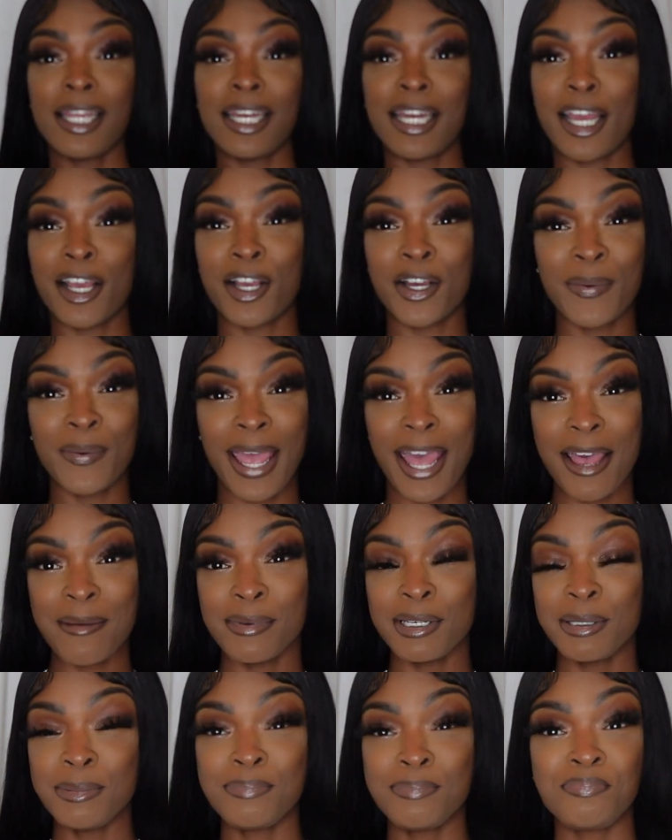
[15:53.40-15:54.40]
And there go
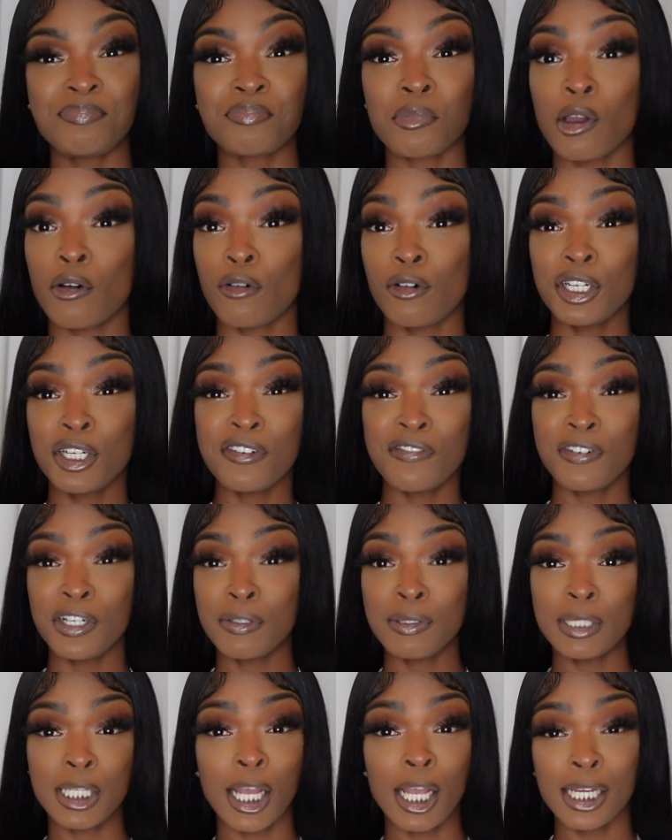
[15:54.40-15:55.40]
Gabby on the
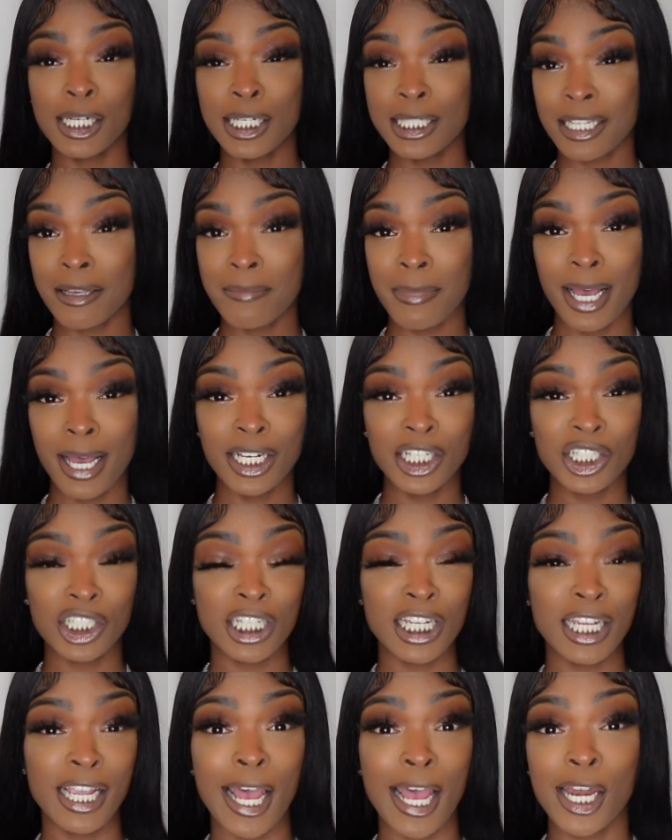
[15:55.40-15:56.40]
phone talking to somebody she
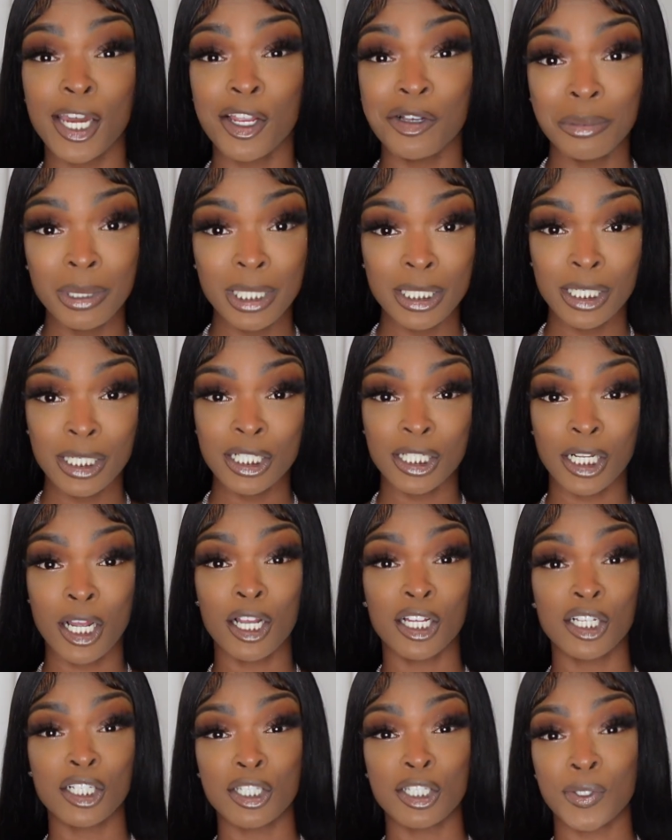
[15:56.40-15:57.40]
ain't got no business
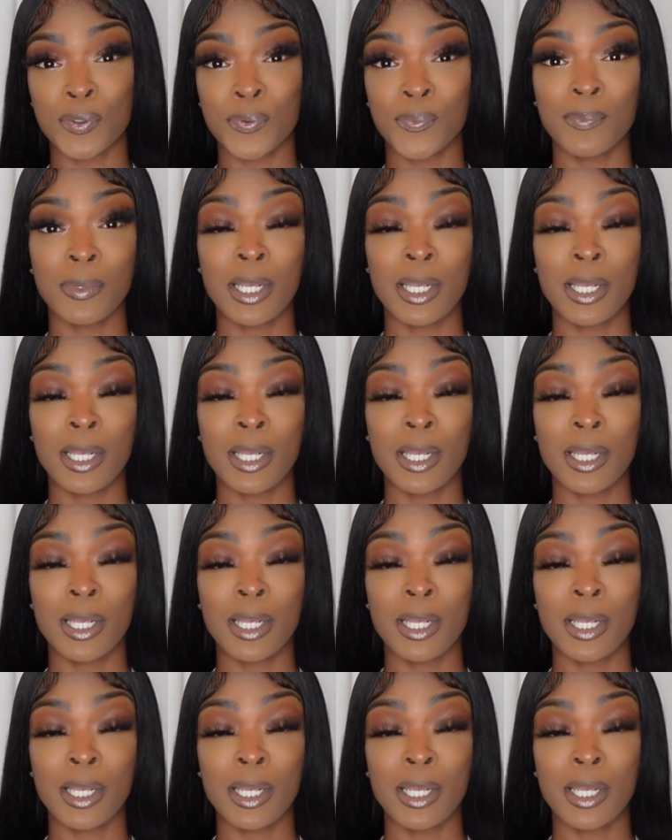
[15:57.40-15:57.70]
talking to.